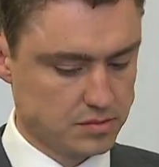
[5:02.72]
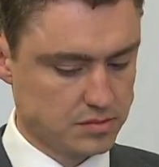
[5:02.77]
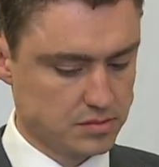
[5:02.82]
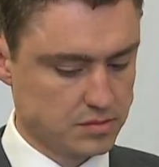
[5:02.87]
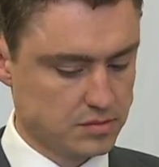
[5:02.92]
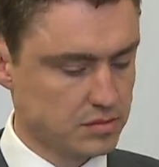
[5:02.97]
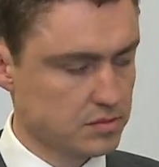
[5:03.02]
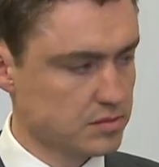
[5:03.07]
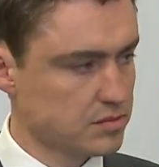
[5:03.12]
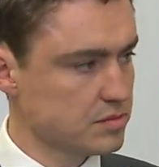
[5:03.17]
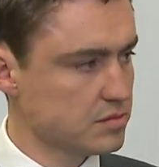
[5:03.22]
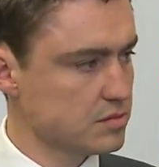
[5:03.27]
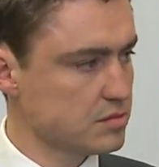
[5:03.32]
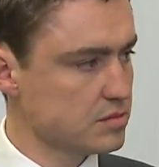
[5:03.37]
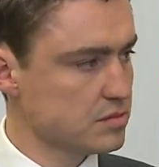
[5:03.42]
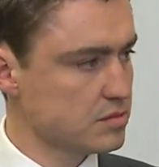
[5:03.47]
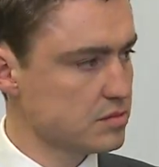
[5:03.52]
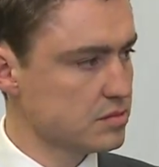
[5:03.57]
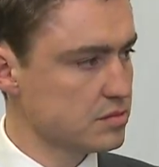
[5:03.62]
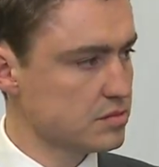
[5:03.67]

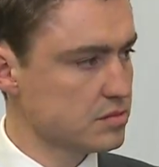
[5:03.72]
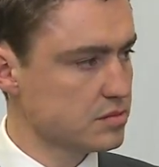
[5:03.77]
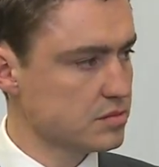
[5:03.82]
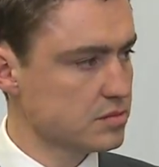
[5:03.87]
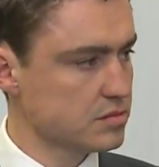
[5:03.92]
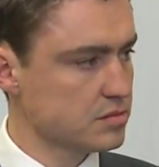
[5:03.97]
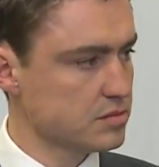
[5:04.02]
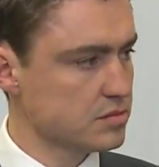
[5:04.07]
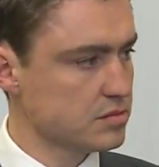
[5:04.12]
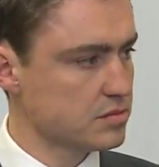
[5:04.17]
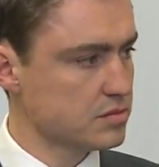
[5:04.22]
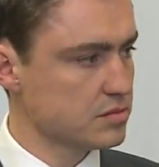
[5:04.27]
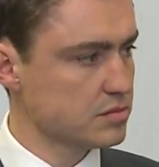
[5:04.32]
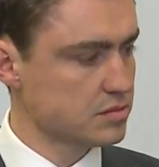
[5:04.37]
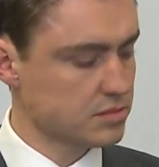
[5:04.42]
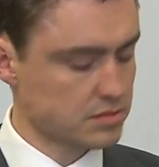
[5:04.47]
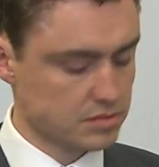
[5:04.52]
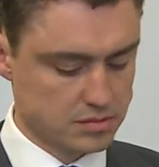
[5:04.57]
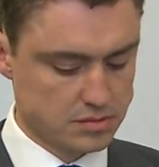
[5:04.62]
(silence)